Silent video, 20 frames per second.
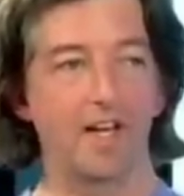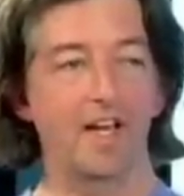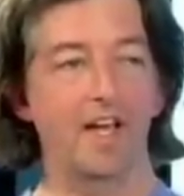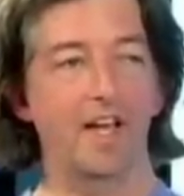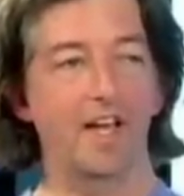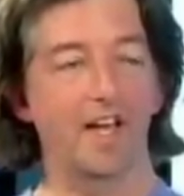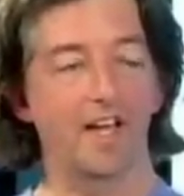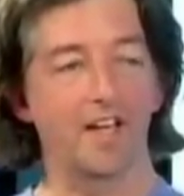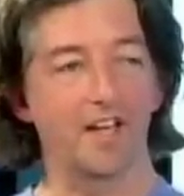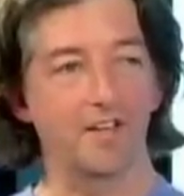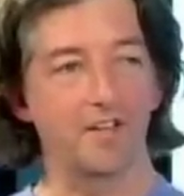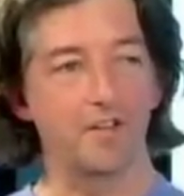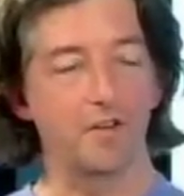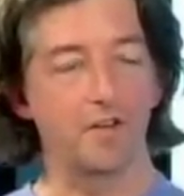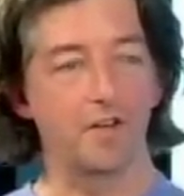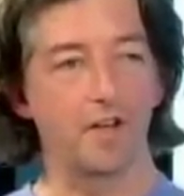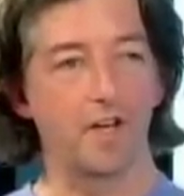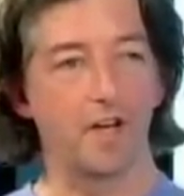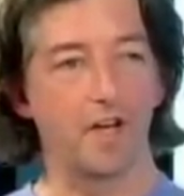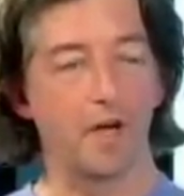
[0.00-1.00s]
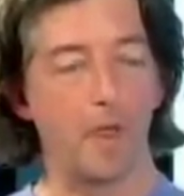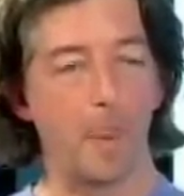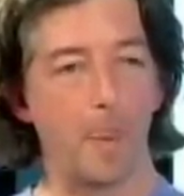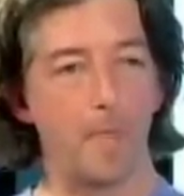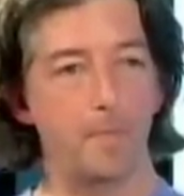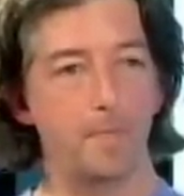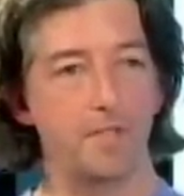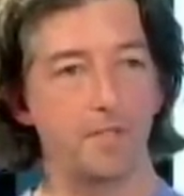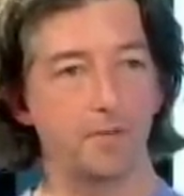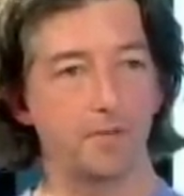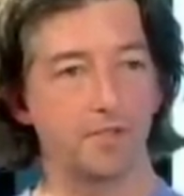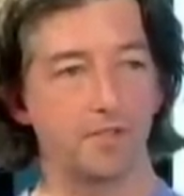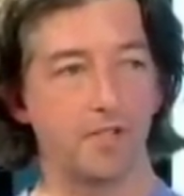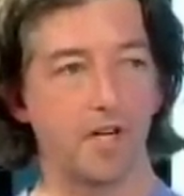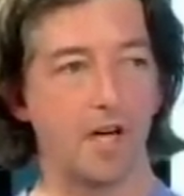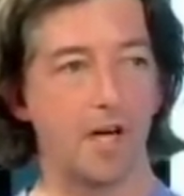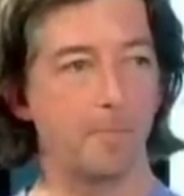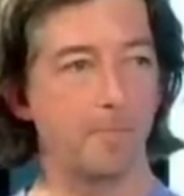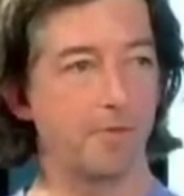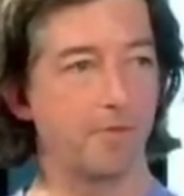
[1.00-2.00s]
and she was a
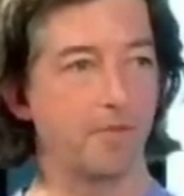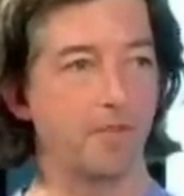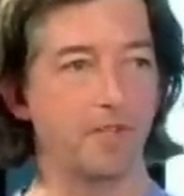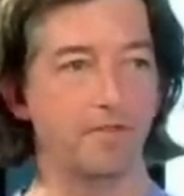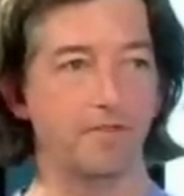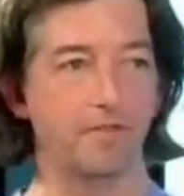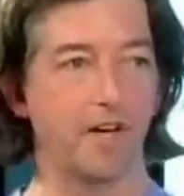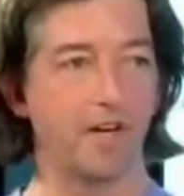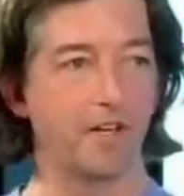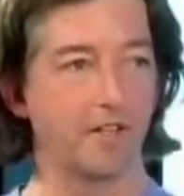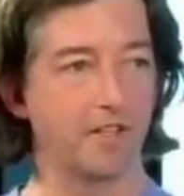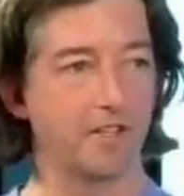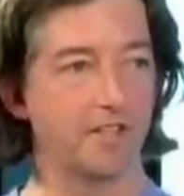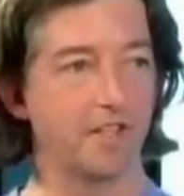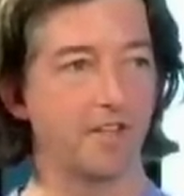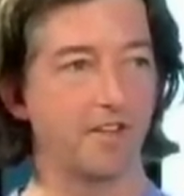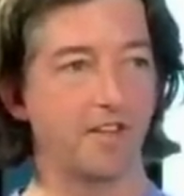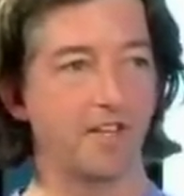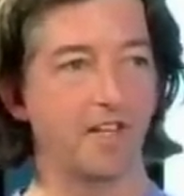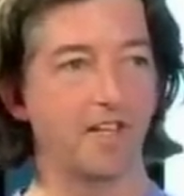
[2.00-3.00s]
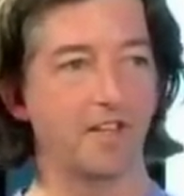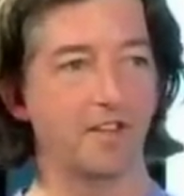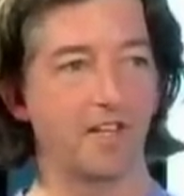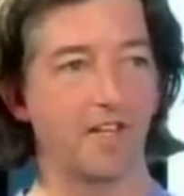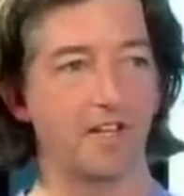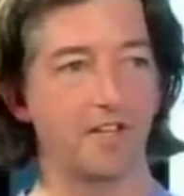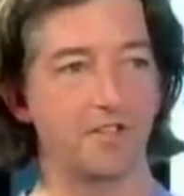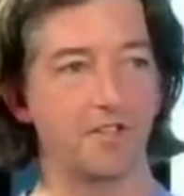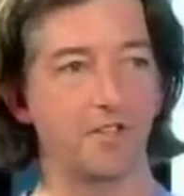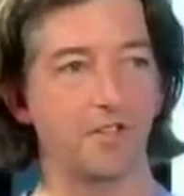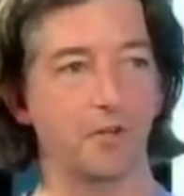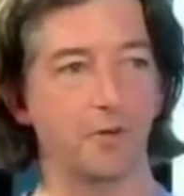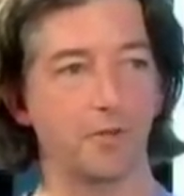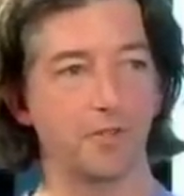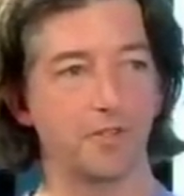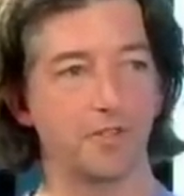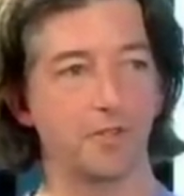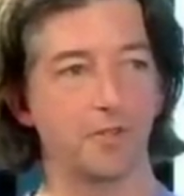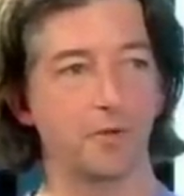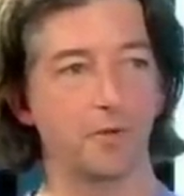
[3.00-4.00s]
top 3 finalist, I think, in that show. And
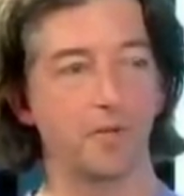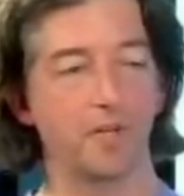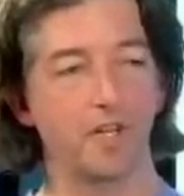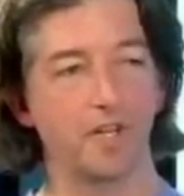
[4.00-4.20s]
so